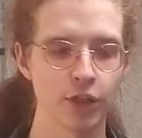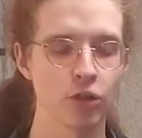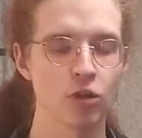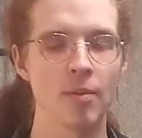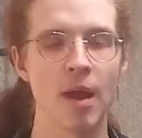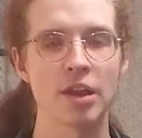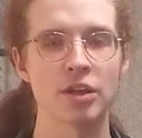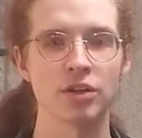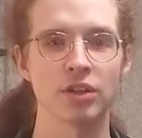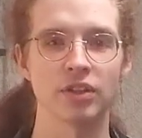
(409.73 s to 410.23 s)
to
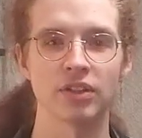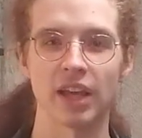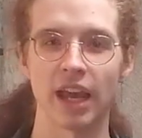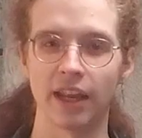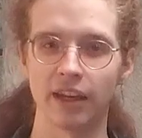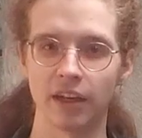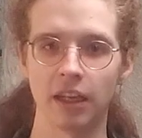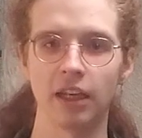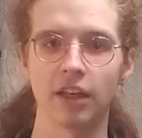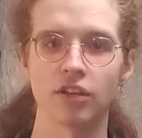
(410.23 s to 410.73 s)
imagine this
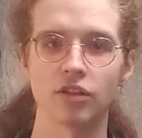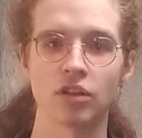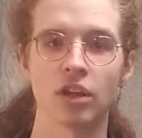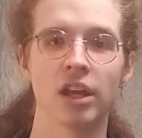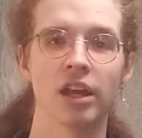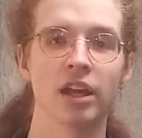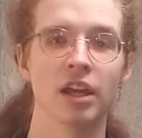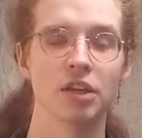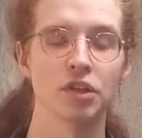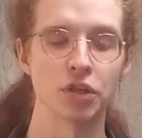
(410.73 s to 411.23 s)
ending is
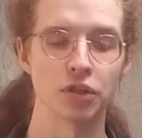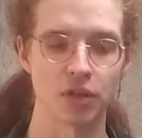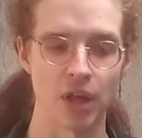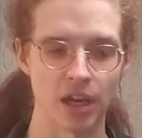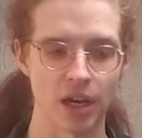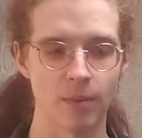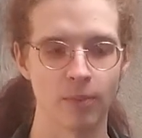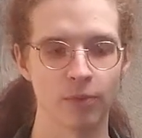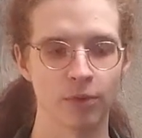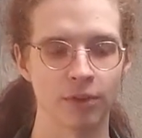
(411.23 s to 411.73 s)

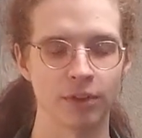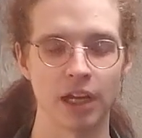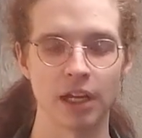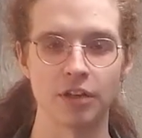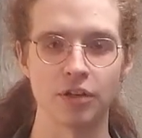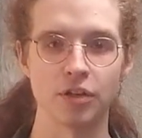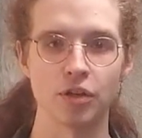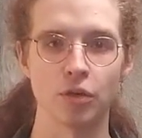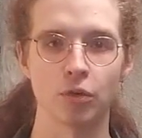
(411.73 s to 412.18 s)
set up for Denji